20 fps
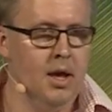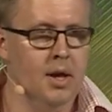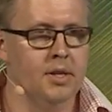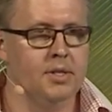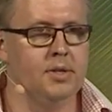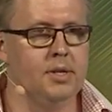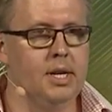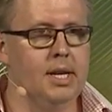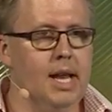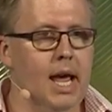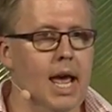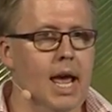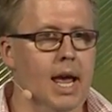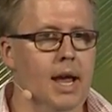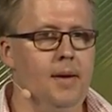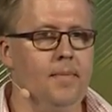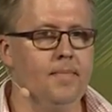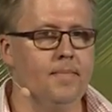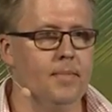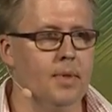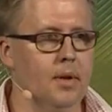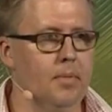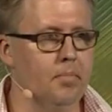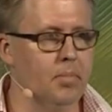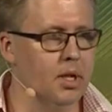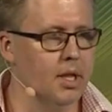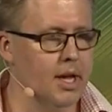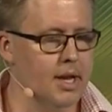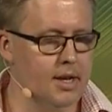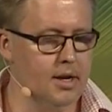So today,
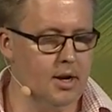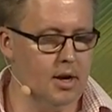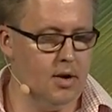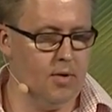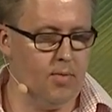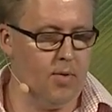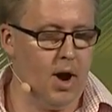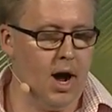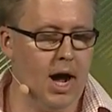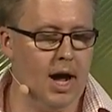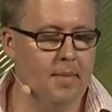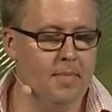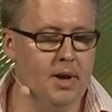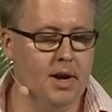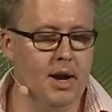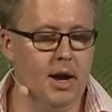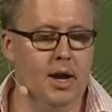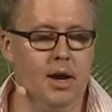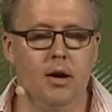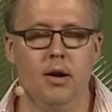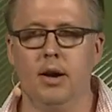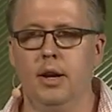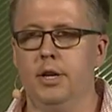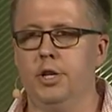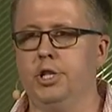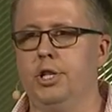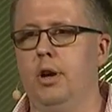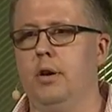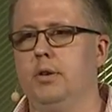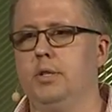Belinda, Rob, and I are going to
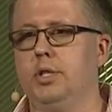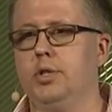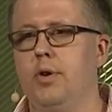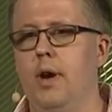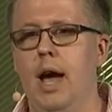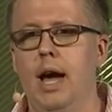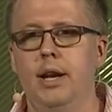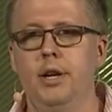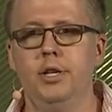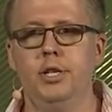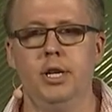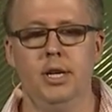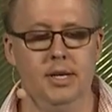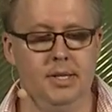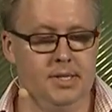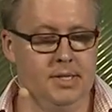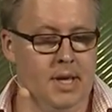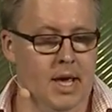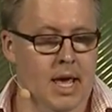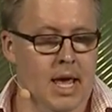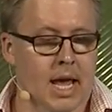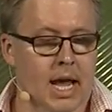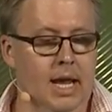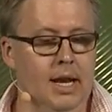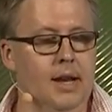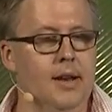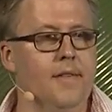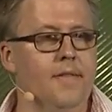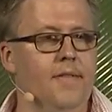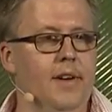share strategies
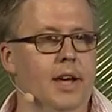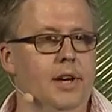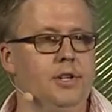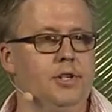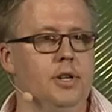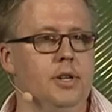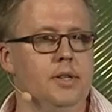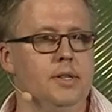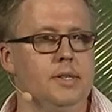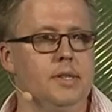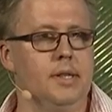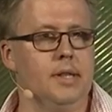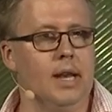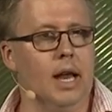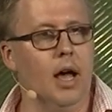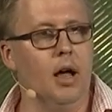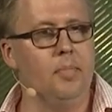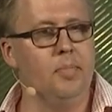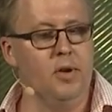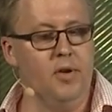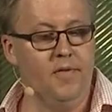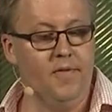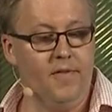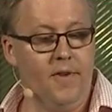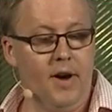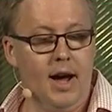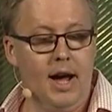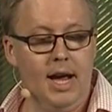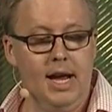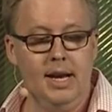and innovations that help you
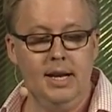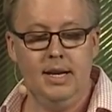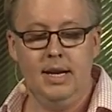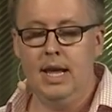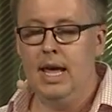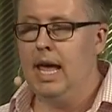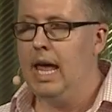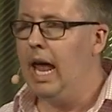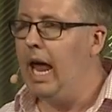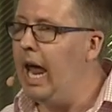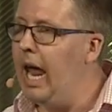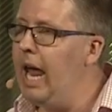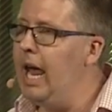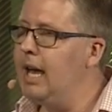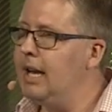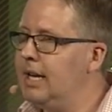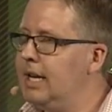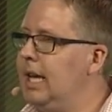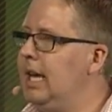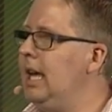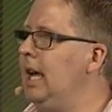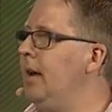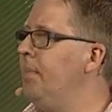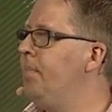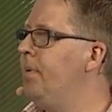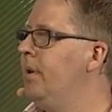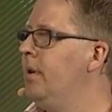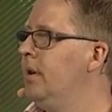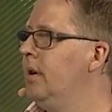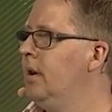find and keep
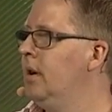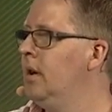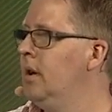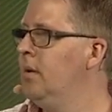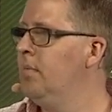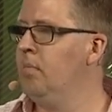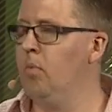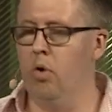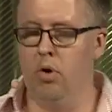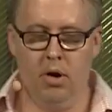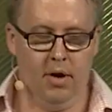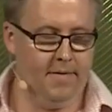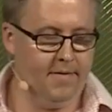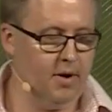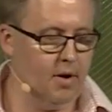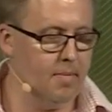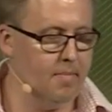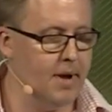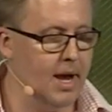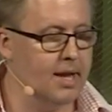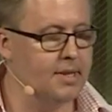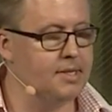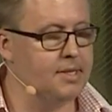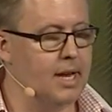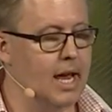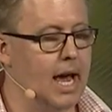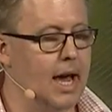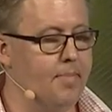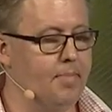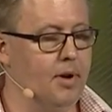more of your
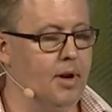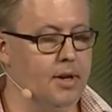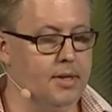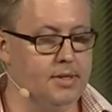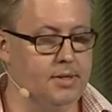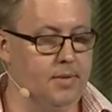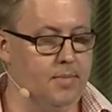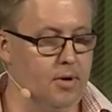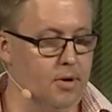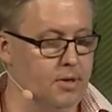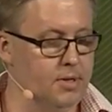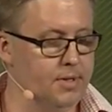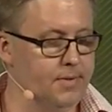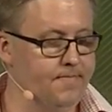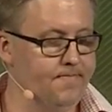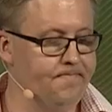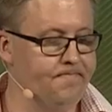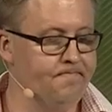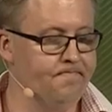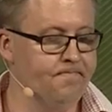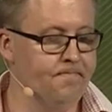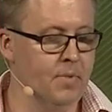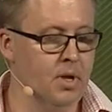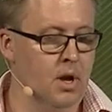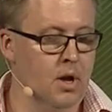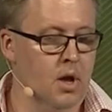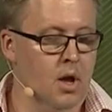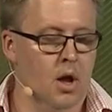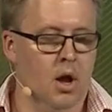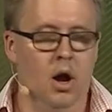best app customers.
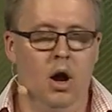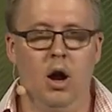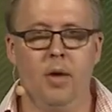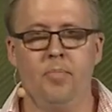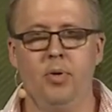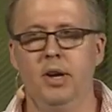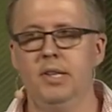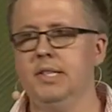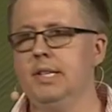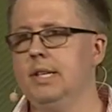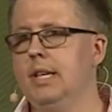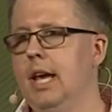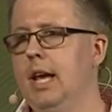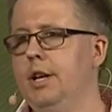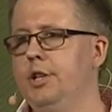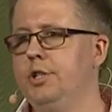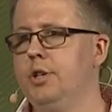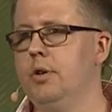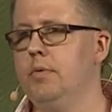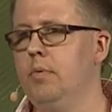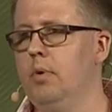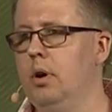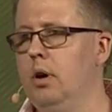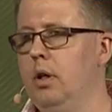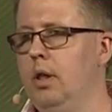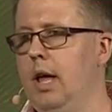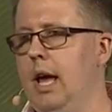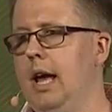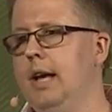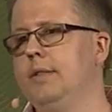Our presentation
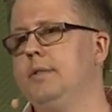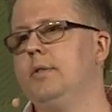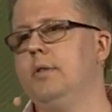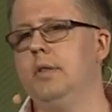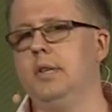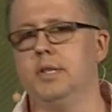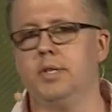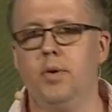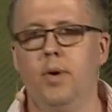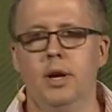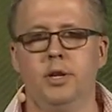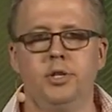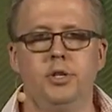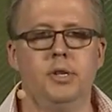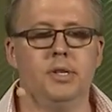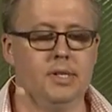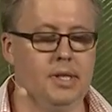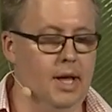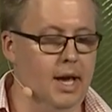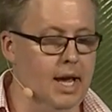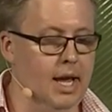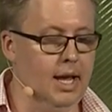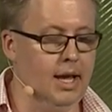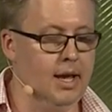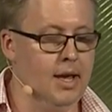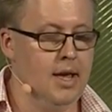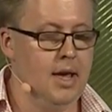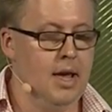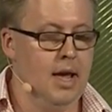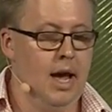will answer these questions like,
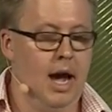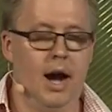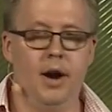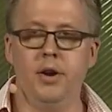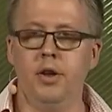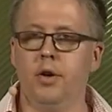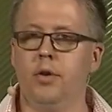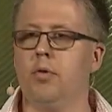how do you